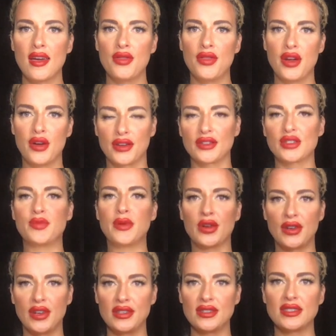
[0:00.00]
their
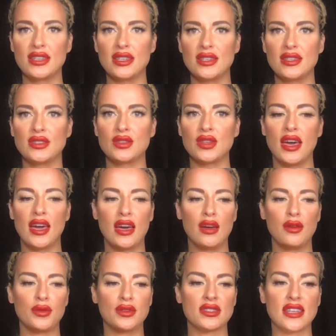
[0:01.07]
experiences
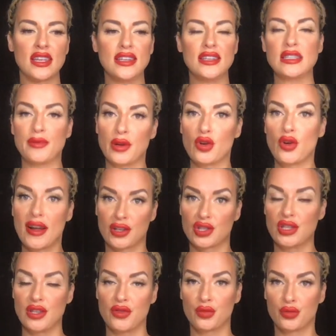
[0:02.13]
with skinny dipping, or
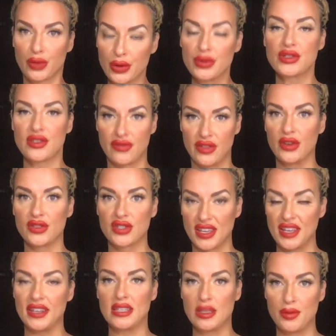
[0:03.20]
actually the roots of their
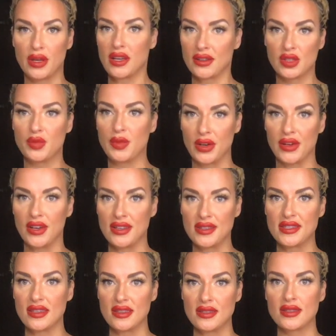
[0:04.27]
skinny dipping
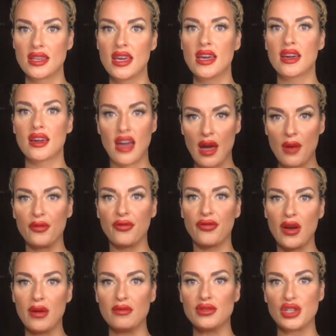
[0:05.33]
experiences come
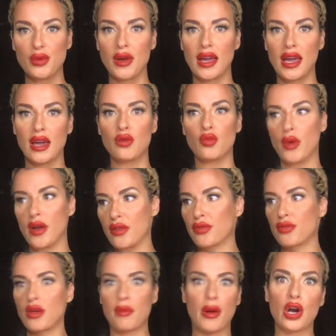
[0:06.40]
from doing it with
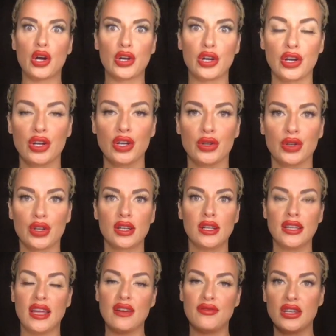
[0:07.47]
a partner or a
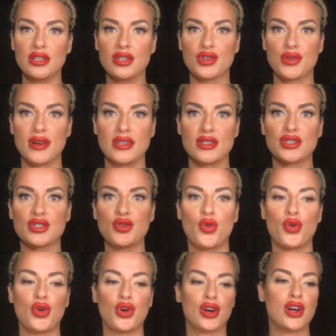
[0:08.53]
love interest
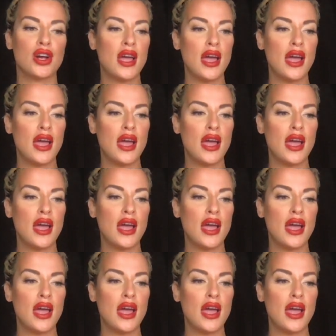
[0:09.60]
or